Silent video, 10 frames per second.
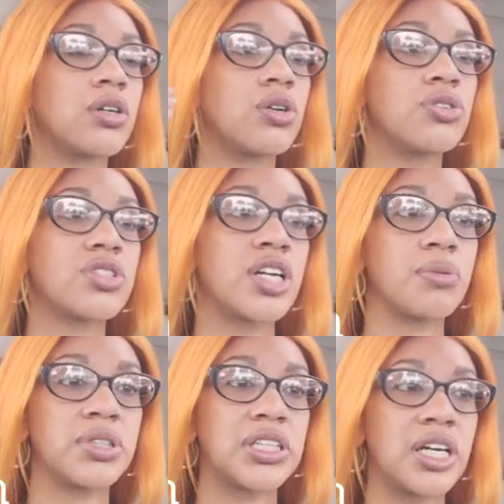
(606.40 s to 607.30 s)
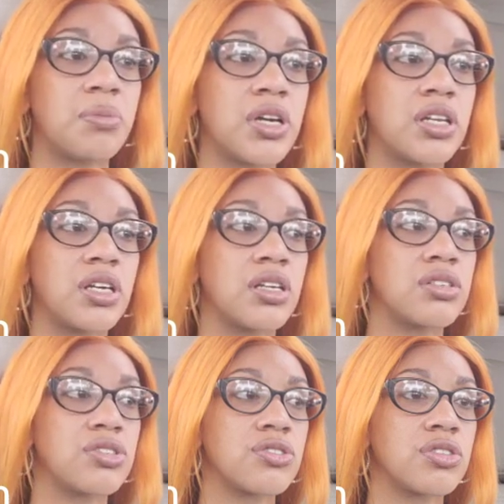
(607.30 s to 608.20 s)
Who's going to protect me in the
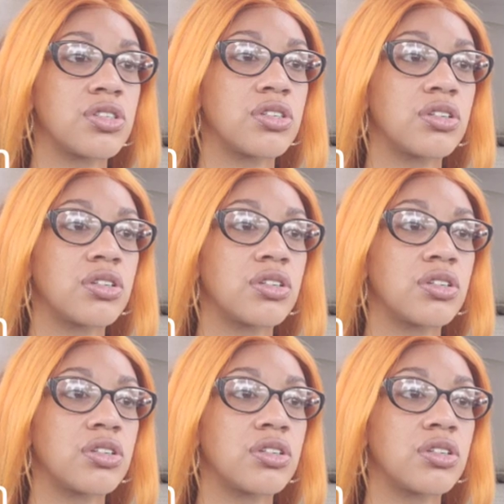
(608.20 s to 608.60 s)
industry?